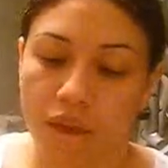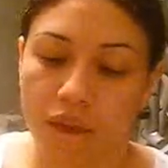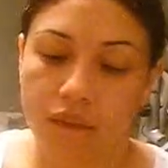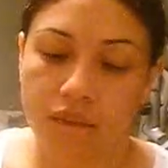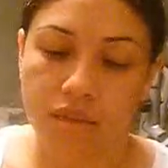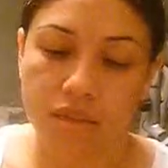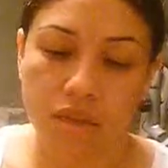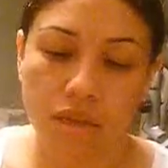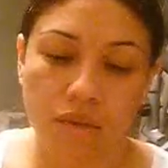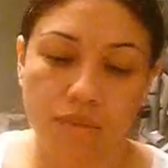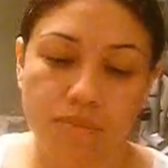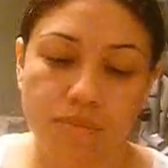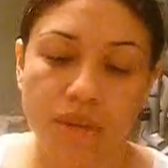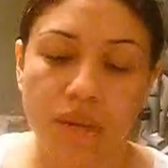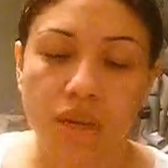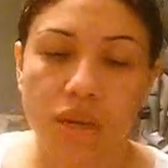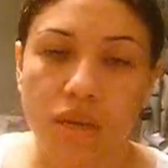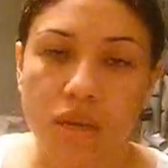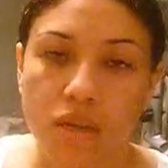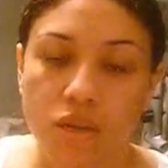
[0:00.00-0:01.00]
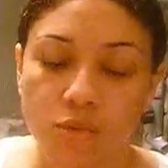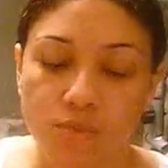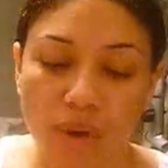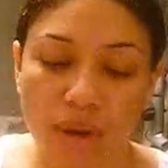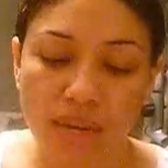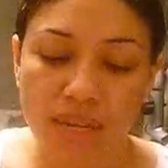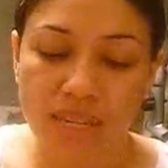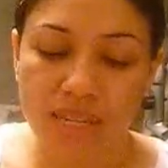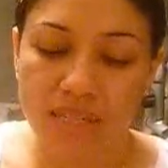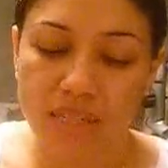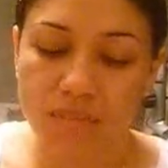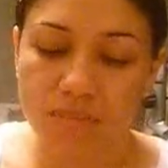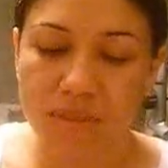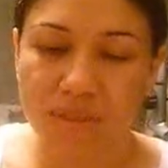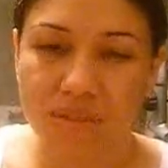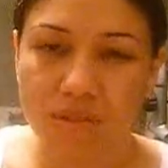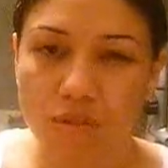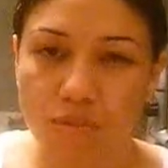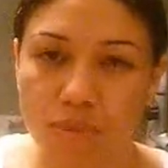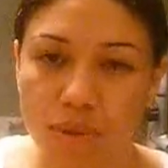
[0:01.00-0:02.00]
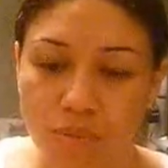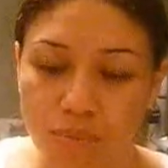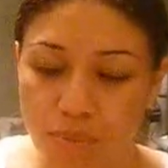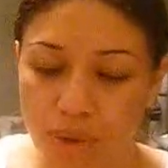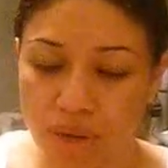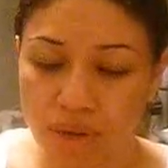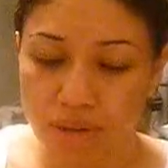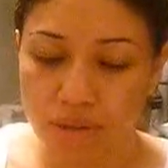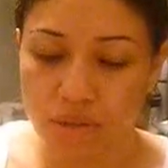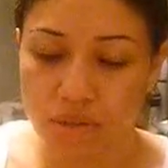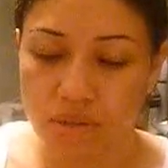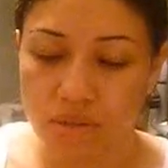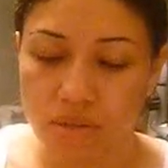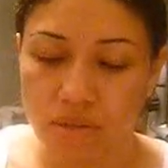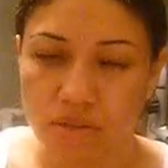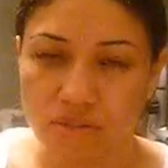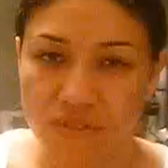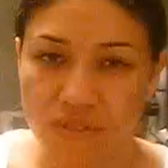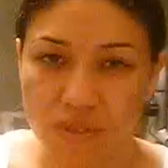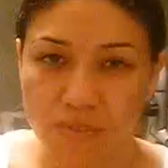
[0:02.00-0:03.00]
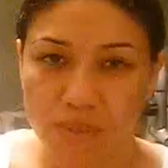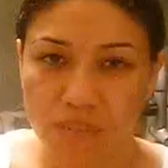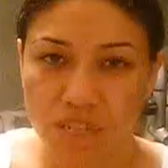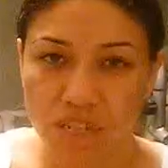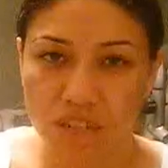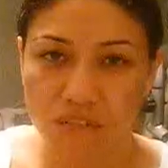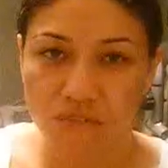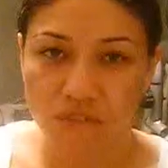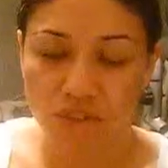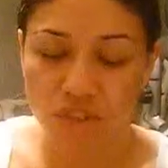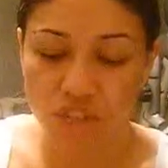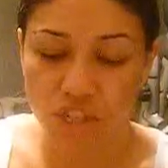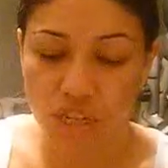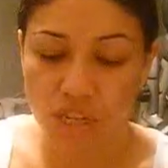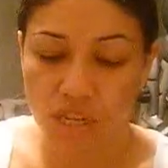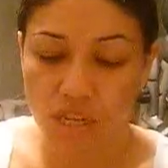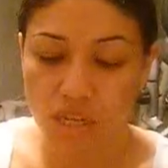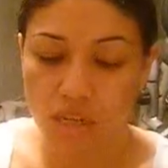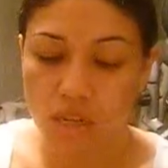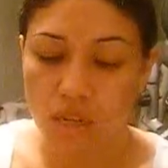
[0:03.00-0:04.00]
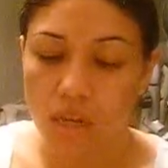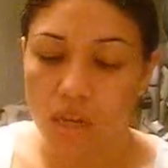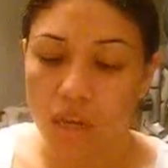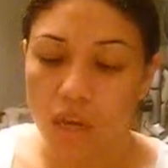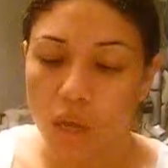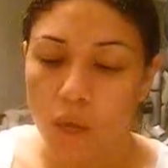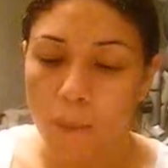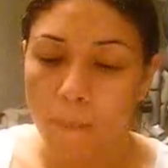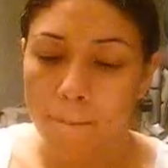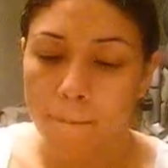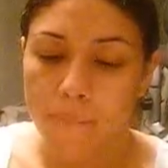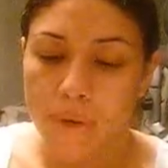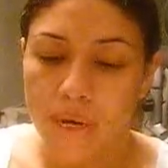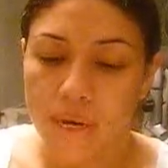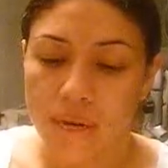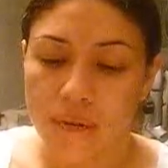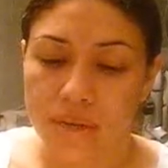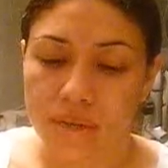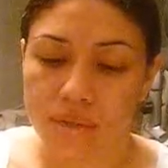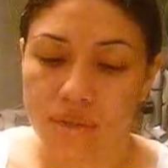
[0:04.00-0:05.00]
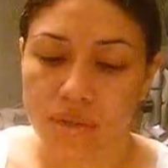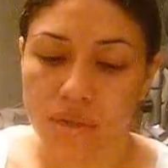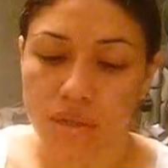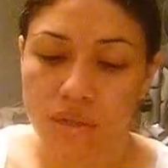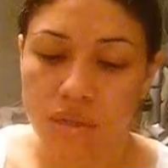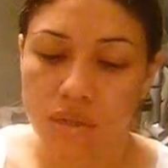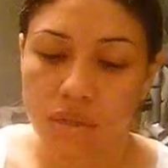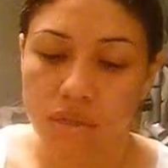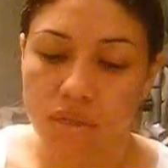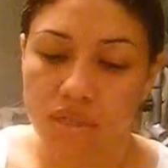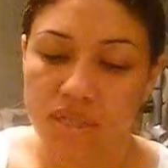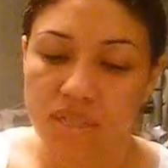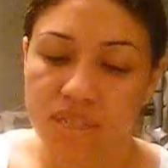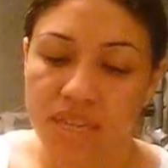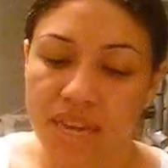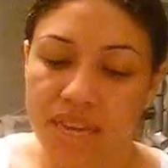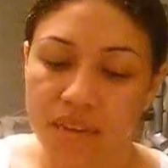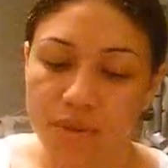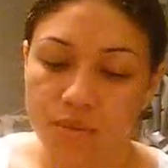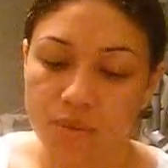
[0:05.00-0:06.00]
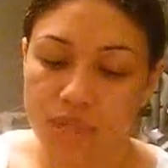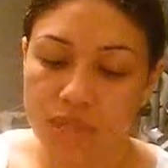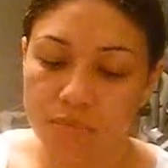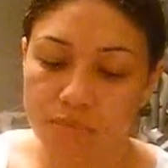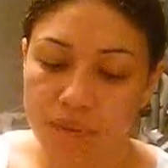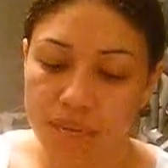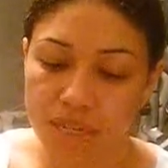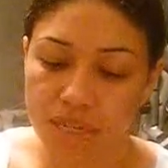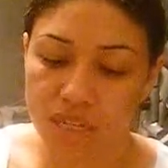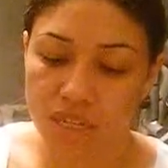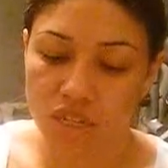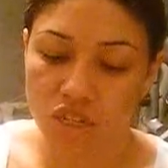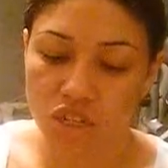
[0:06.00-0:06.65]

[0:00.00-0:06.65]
And you probably need something a little bit bigger, especially for chicken. But since I didn't really pay